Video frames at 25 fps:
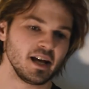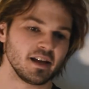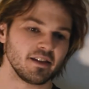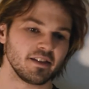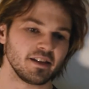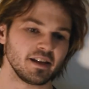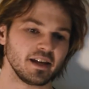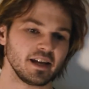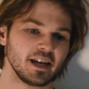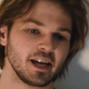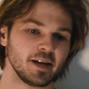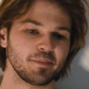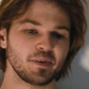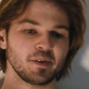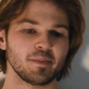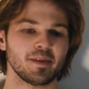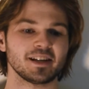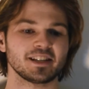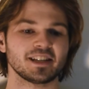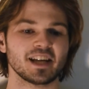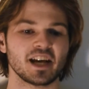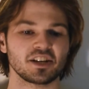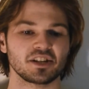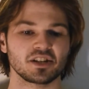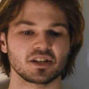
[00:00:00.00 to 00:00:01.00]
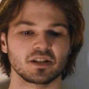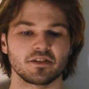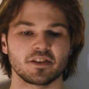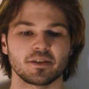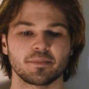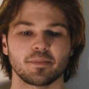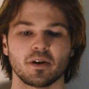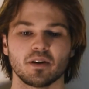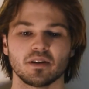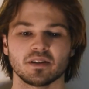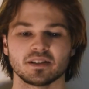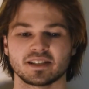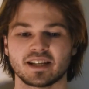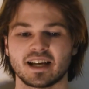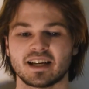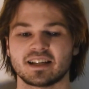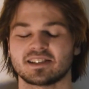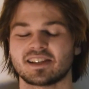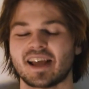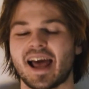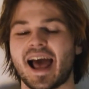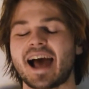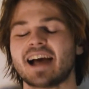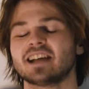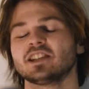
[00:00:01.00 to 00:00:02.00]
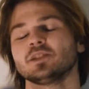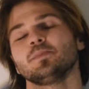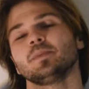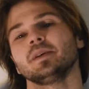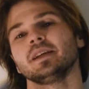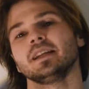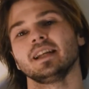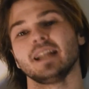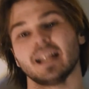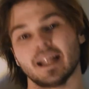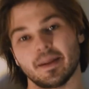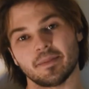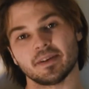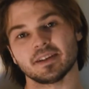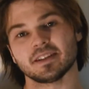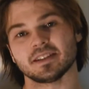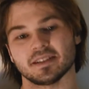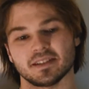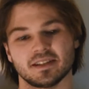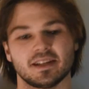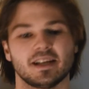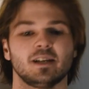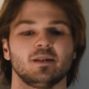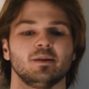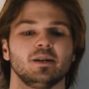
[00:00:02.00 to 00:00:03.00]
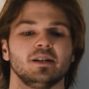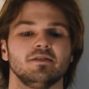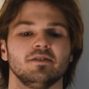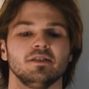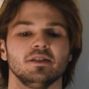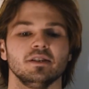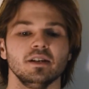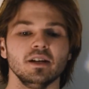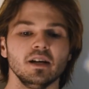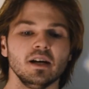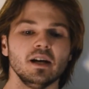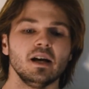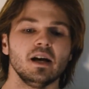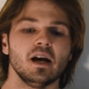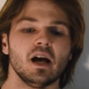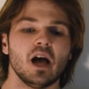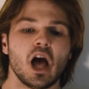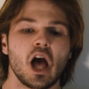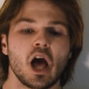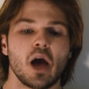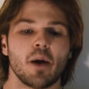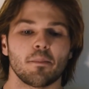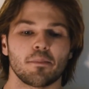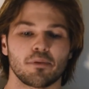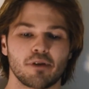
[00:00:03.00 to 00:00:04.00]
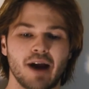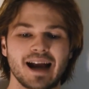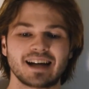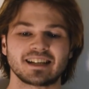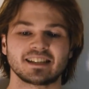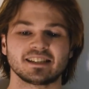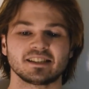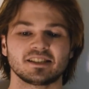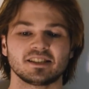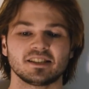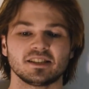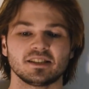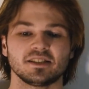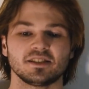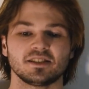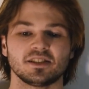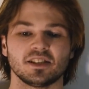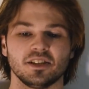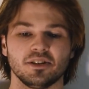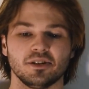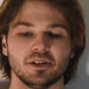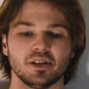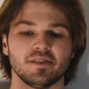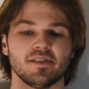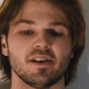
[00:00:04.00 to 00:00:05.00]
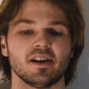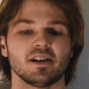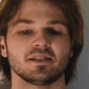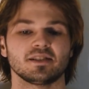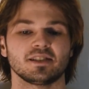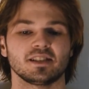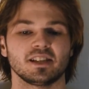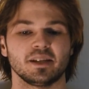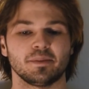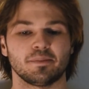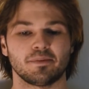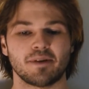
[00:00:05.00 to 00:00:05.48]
the implementation of the Bolam test has been limited, however. Practices universally